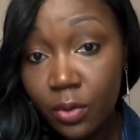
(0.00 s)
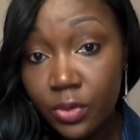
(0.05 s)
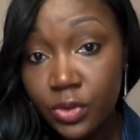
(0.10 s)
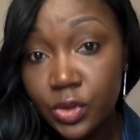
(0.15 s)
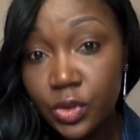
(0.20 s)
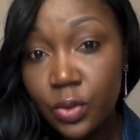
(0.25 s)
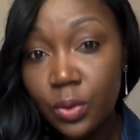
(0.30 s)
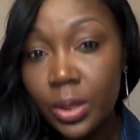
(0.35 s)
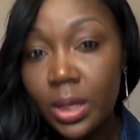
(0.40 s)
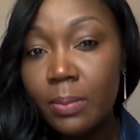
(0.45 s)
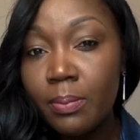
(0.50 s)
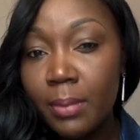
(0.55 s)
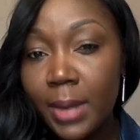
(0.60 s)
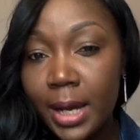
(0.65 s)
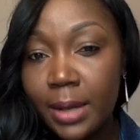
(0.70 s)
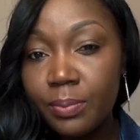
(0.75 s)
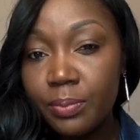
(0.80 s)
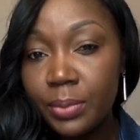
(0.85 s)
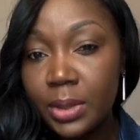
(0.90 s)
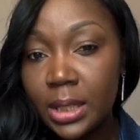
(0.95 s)
So it
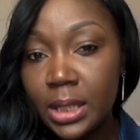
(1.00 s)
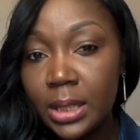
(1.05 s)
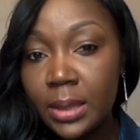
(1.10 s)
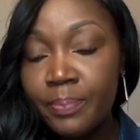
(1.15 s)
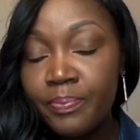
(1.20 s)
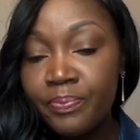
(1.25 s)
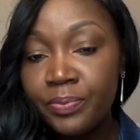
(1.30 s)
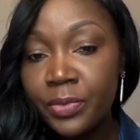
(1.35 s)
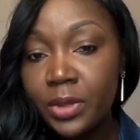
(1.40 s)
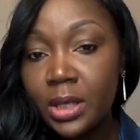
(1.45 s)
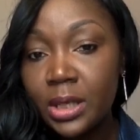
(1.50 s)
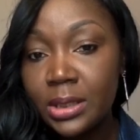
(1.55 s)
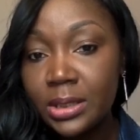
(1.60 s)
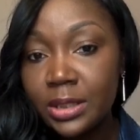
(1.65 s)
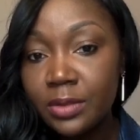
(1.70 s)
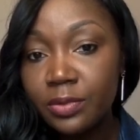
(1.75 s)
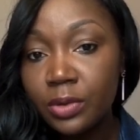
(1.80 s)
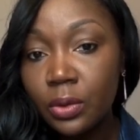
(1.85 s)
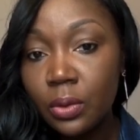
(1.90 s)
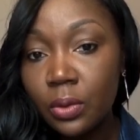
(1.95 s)
might be a
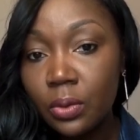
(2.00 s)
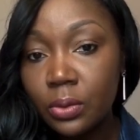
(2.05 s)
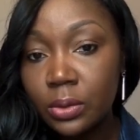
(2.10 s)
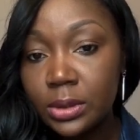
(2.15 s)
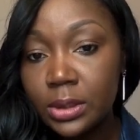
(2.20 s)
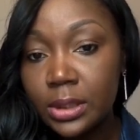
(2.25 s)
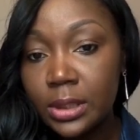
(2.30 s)
difficult,